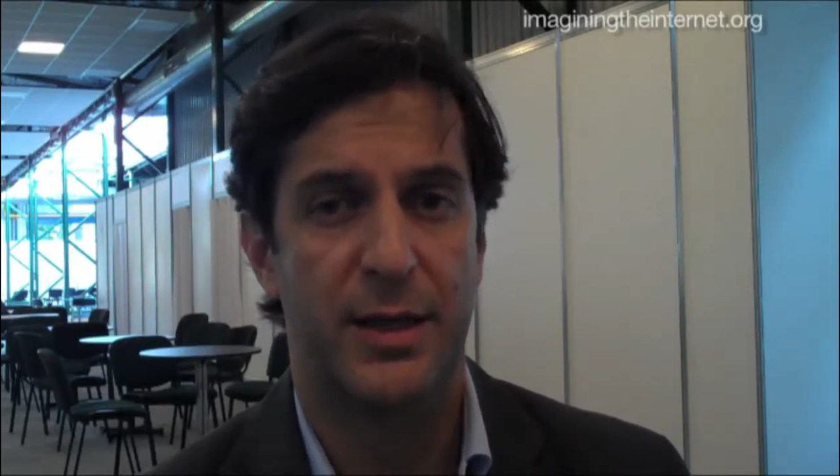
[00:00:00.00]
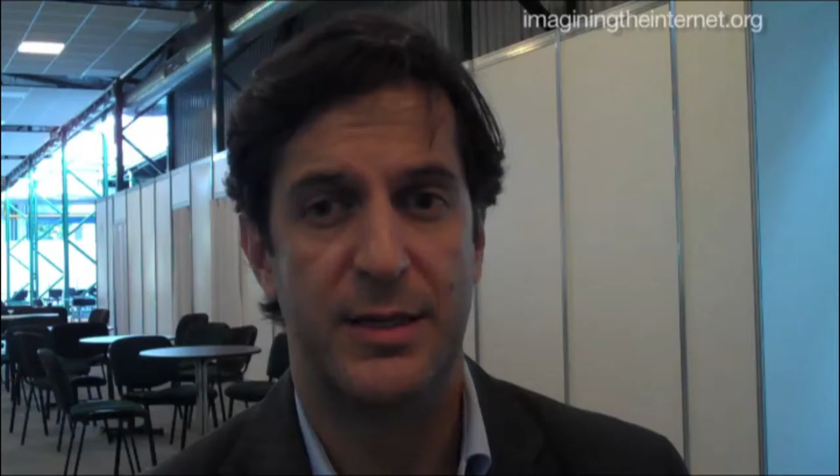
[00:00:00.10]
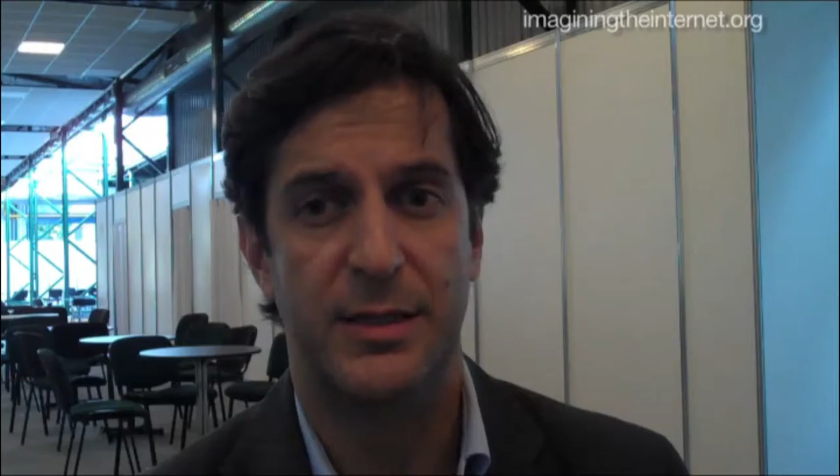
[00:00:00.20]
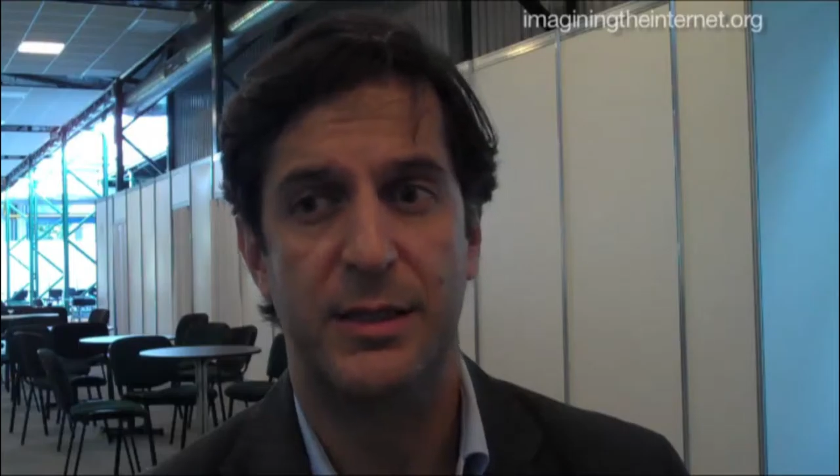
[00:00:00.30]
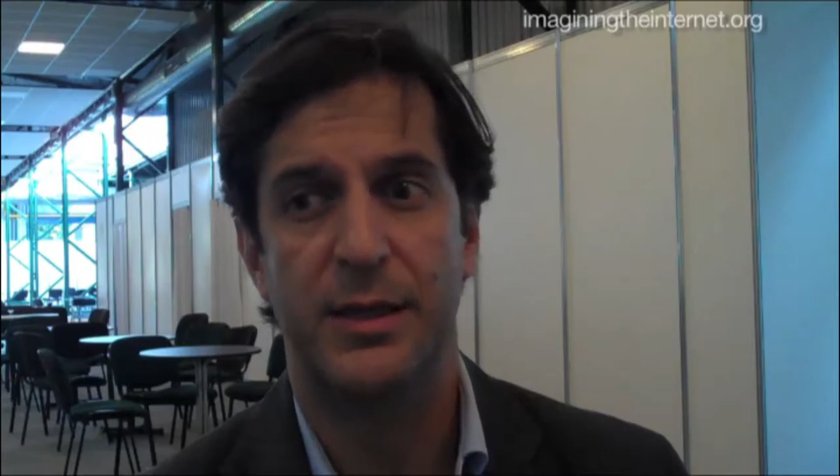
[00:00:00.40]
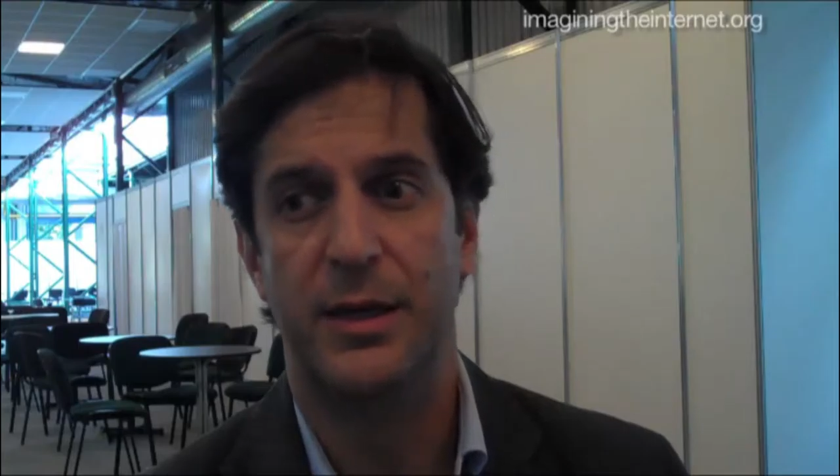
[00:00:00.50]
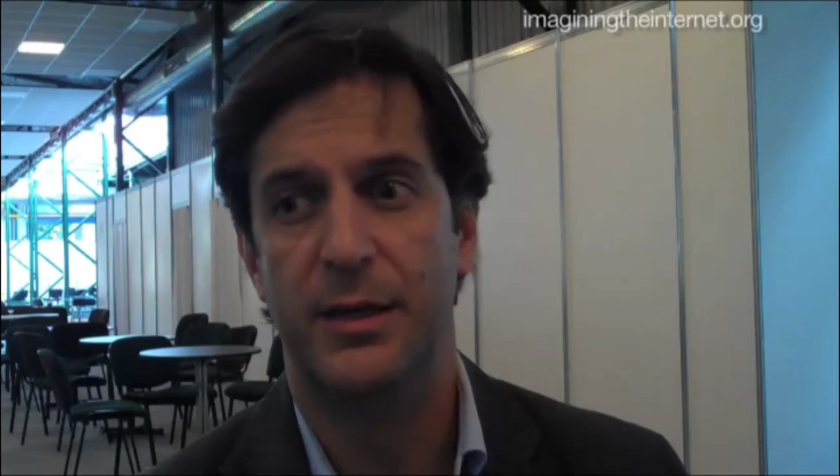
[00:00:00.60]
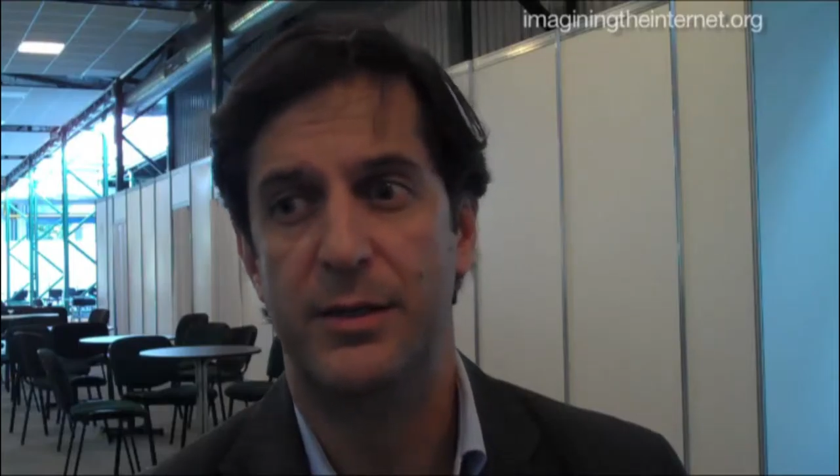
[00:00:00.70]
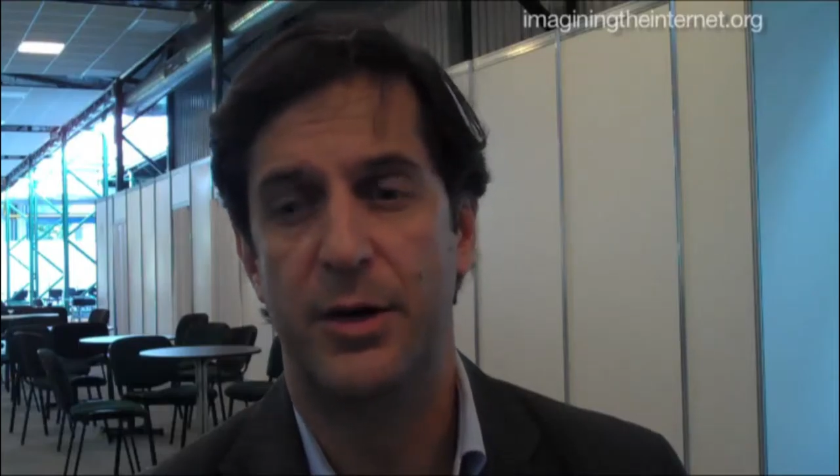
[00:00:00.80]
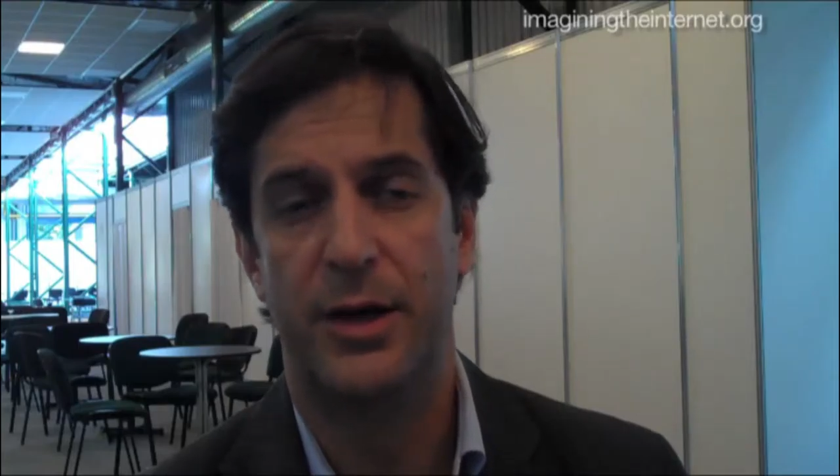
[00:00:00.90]
has uh,
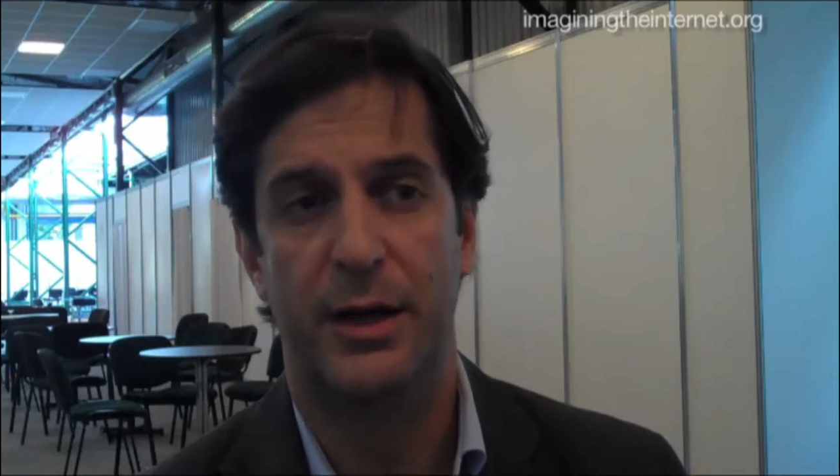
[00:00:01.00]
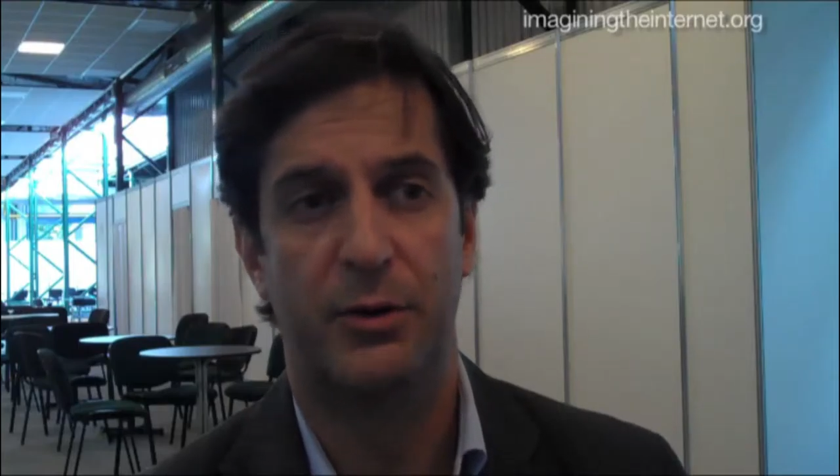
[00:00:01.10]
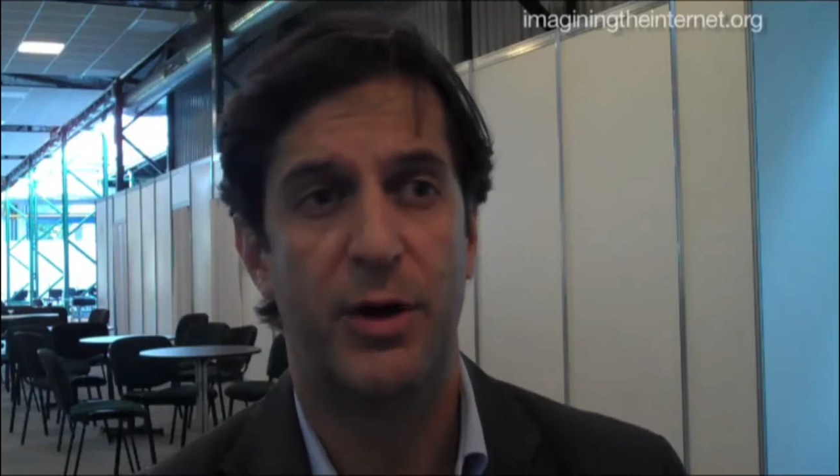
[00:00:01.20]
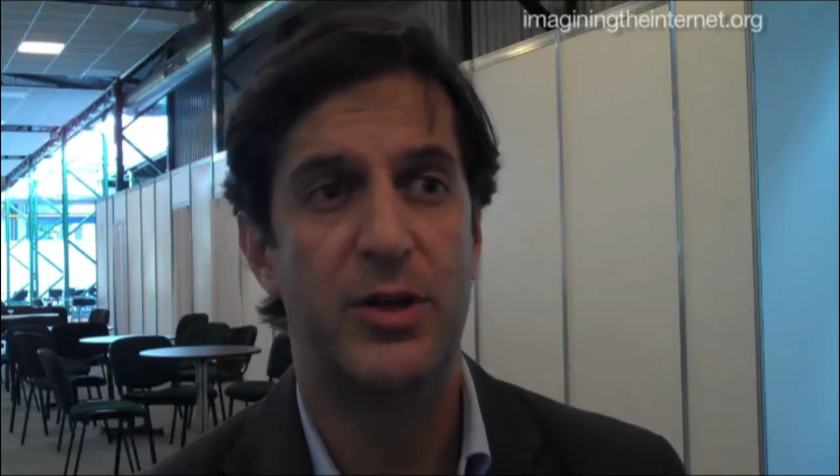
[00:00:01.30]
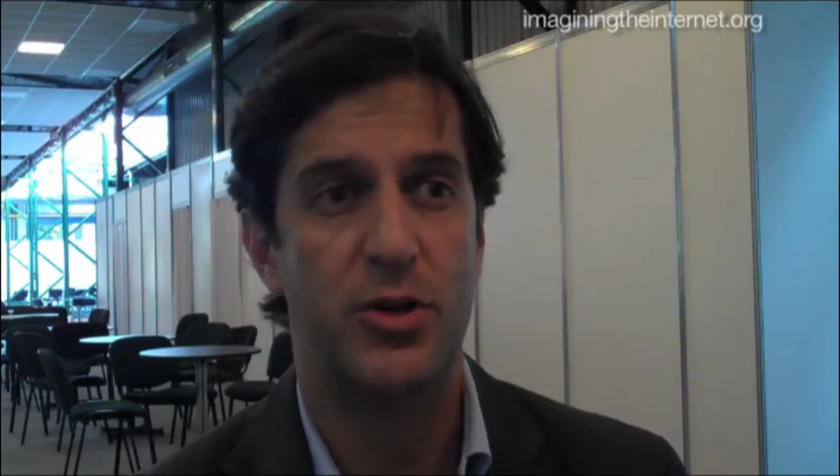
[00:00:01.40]
done a great